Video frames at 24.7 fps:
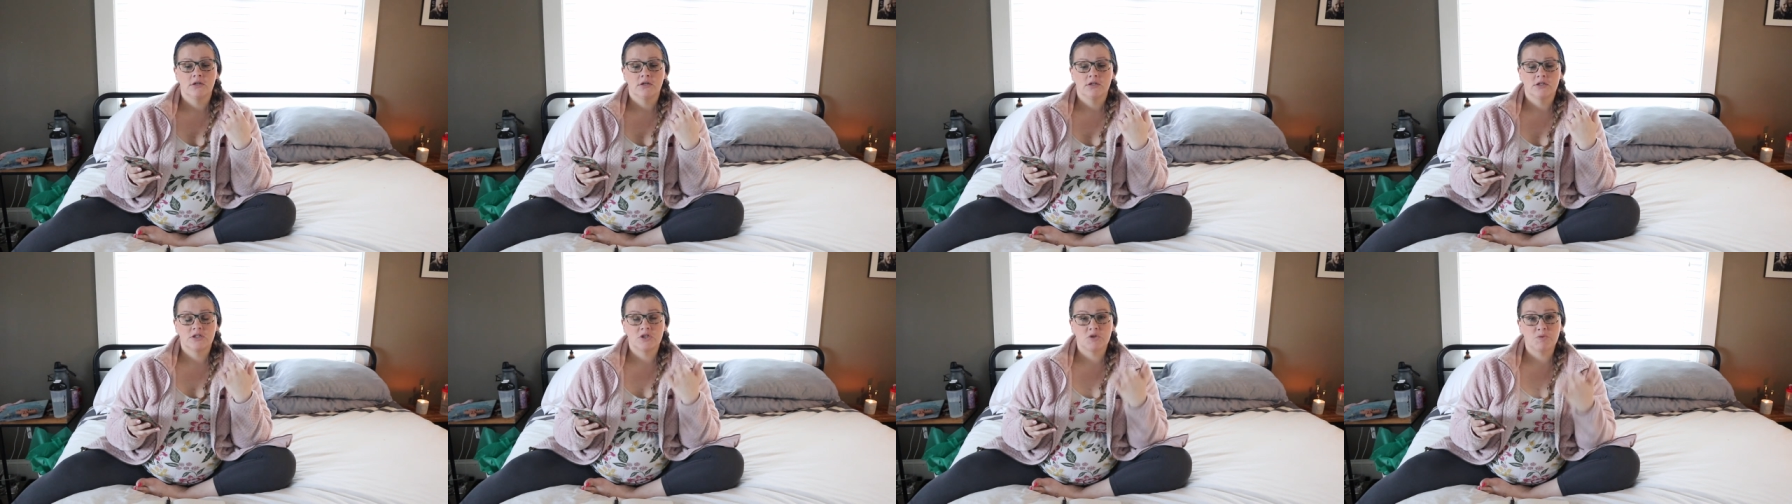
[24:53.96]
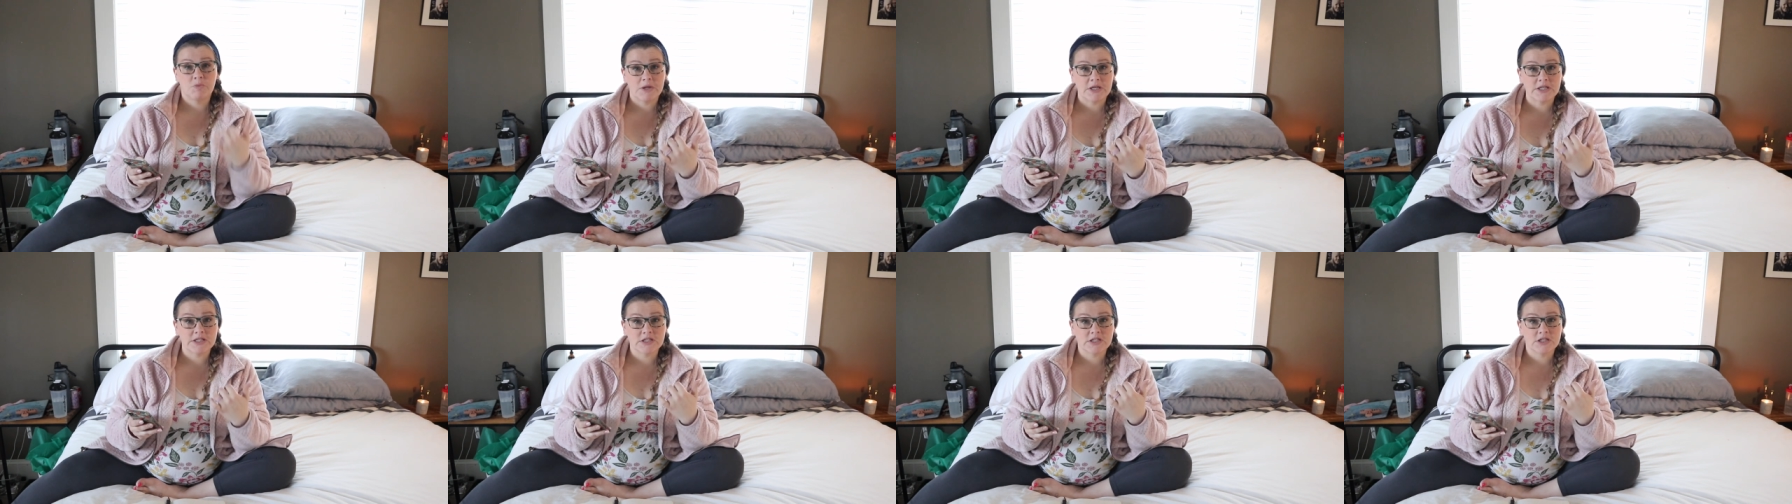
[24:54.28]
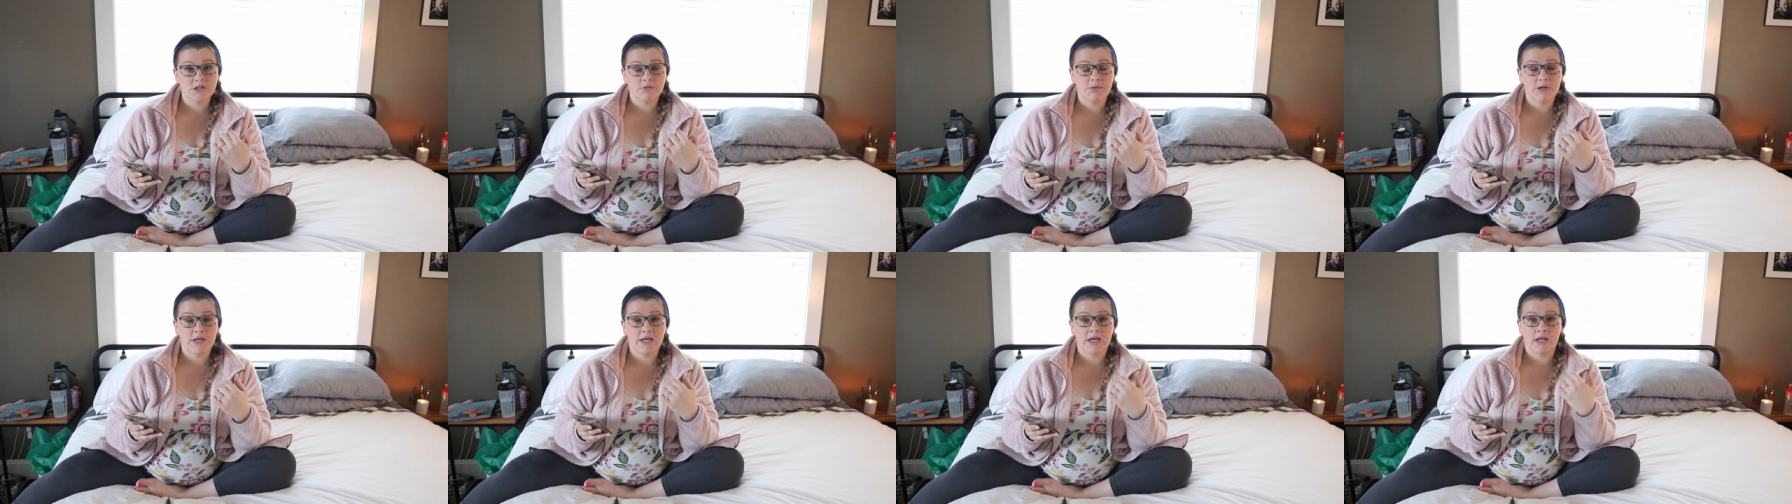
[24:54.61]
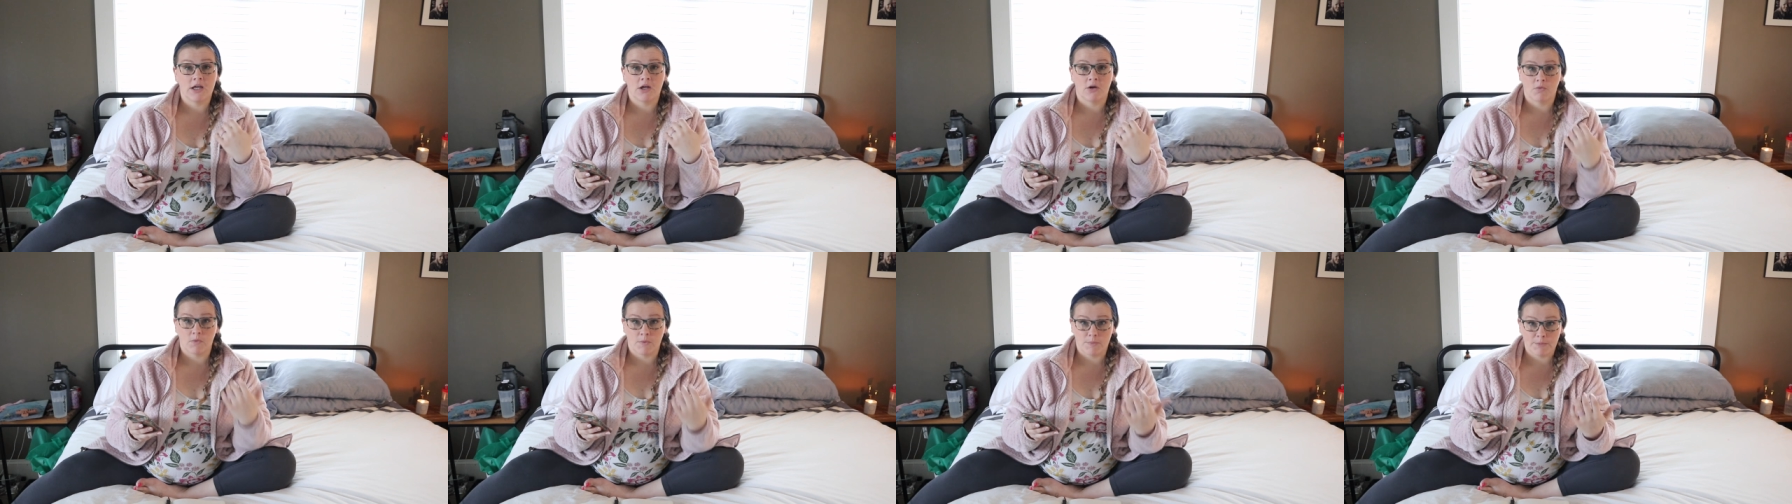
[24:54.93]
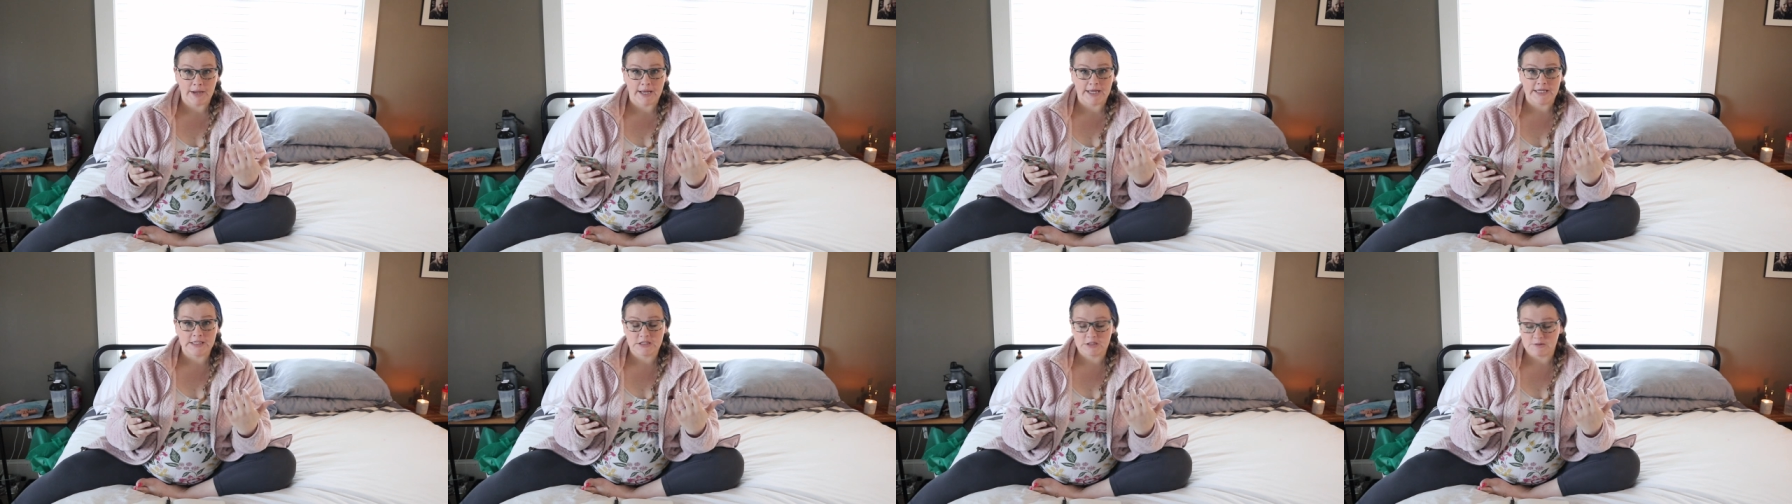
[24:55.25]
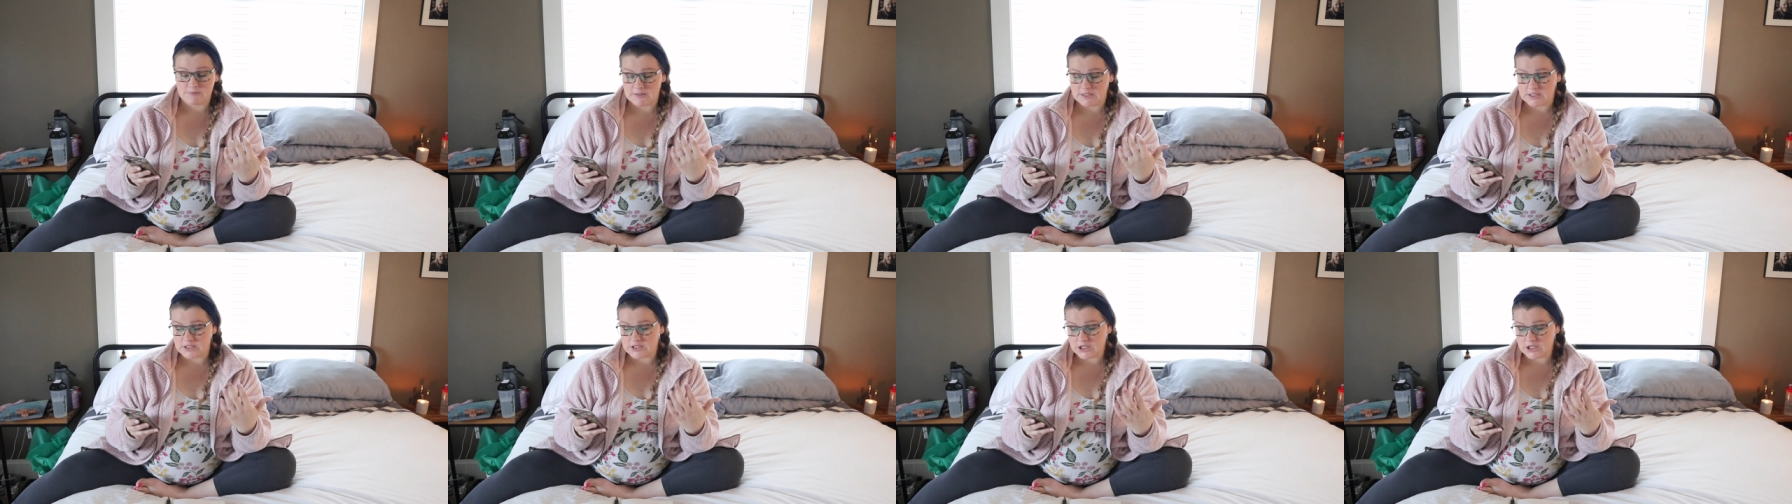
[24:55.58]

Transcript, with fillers: speaks to me and it reminds me.